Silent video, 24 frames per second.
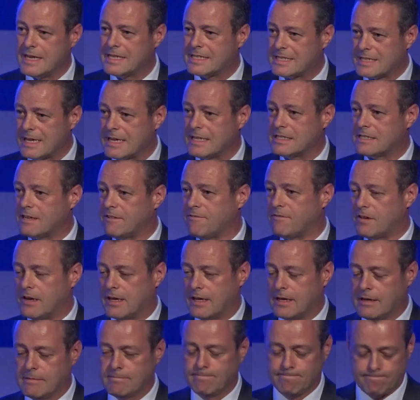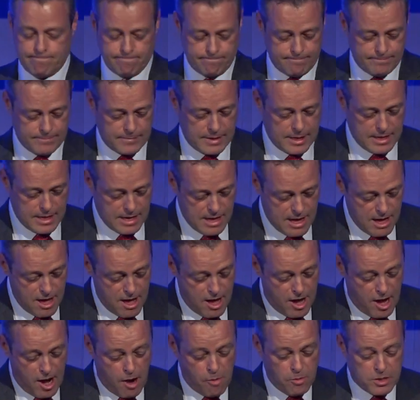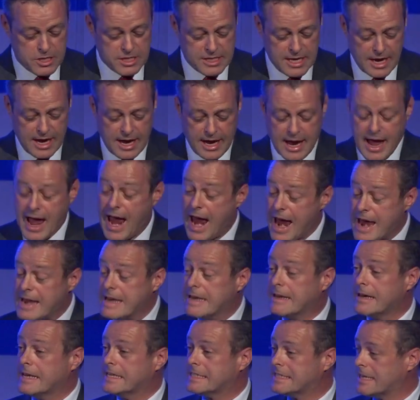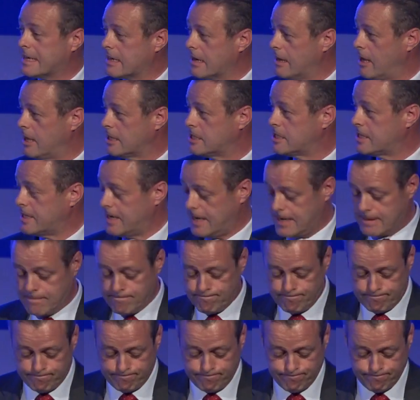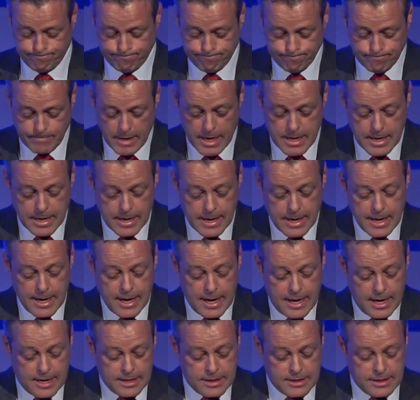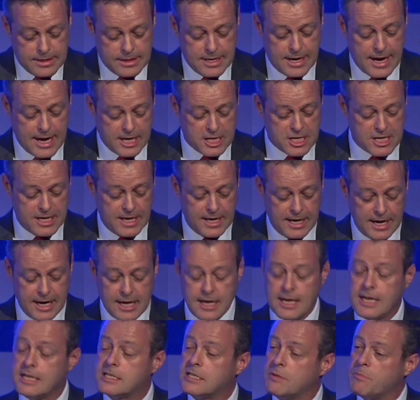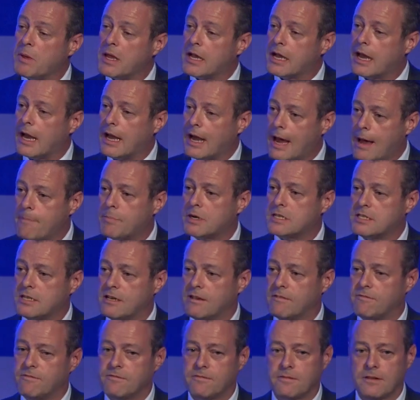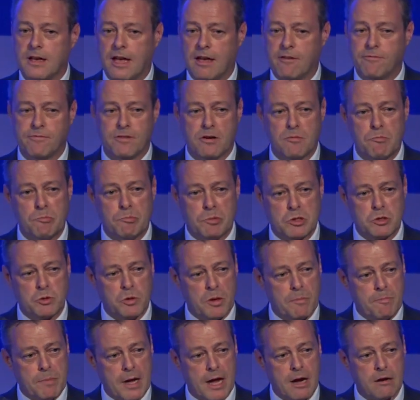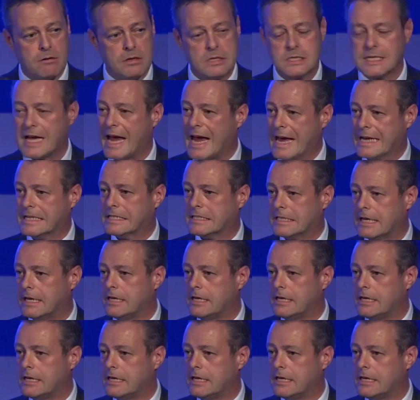instinctively, I would say, and I said last year, that actually it needs to be a collaborative effort between parents and